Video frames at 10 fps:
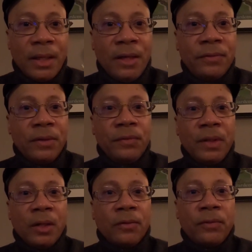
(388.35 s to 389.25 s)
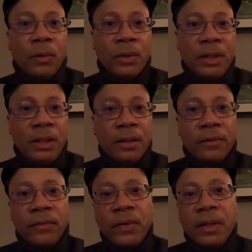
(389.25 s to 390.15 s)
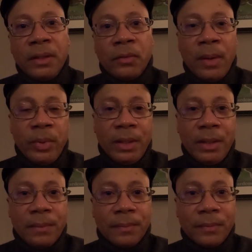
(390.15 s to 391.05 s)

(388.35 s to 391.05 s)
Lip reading: everything unfolded fairly rapidly.